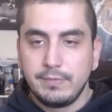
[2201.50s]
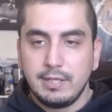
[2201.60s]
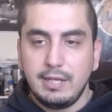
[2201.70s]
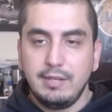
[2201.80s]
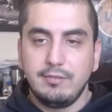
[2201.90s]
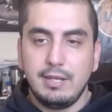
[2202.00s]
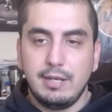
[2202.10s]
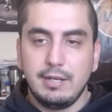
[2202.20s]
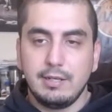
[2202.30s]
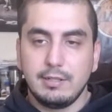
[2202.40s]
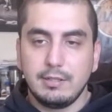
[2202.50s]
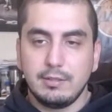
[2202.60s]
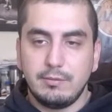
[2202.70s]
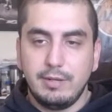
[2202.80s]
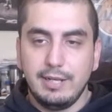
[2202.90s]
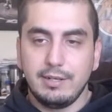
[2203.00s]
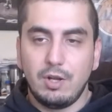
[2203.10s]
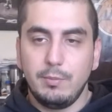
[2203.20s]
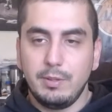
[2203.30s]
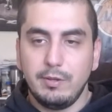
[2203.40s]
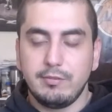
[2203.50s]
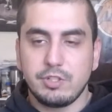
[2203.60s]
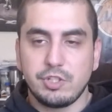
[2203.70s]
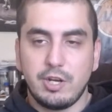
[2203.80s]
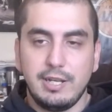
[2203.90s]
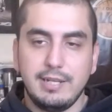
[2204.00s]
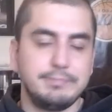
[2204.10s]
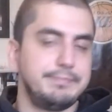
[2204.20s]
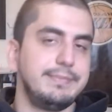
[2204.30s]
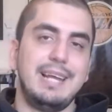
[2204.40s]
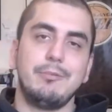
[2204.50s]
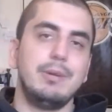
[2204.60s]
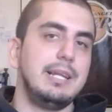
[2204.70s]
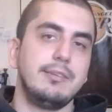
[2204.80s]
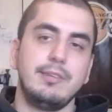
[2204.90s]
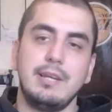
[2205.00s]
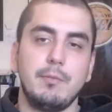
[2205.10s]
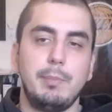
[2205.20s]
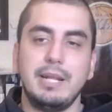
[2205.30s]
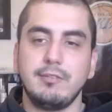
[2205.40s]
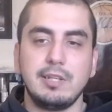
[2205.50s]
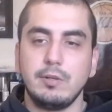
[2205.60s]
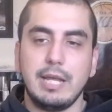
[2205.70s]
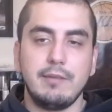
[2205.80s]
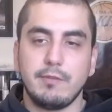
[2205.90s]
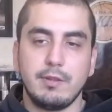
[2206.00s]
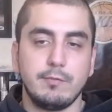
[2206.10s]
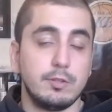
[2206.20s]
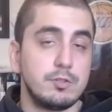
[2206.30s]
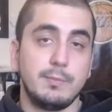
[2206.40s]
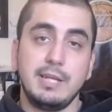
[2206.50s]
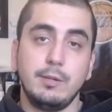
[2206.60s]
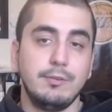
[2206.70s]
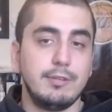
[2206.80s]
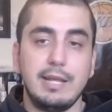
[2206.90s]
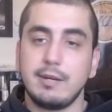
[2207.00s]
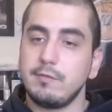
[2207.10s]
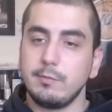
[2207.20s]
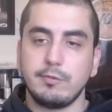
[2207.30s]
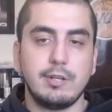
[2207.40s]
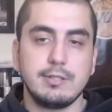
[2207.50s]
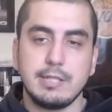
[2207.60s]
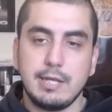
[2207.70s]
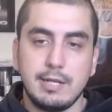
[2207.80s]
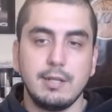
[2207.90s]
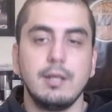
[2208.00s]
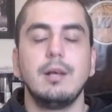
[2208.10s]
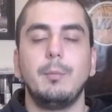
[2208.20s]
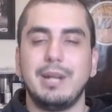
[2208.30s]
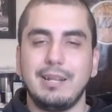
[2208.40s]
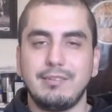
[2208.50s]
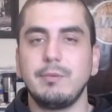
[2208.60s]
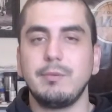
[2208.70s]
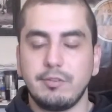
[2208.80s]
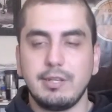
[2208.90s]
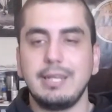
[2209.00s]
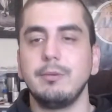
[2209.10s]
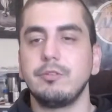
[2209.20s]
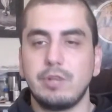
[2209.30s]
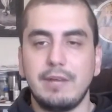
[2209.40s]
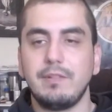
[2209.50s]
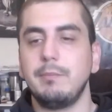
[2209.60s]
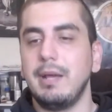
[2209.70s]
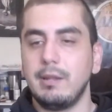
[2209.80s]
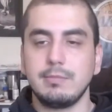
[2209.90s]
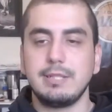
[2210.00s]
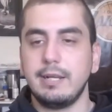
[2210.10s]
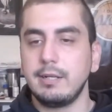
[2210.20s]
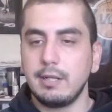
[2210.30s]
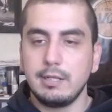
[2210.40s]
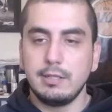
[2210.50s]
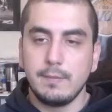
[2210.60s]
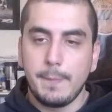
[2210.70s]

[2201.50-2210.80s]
He said, what? Kobe was a Charlotte? Not really, because he never played a single game for them. So to me, he was a Laker from start to end. But I see what you're saying. He was drafted by them technically.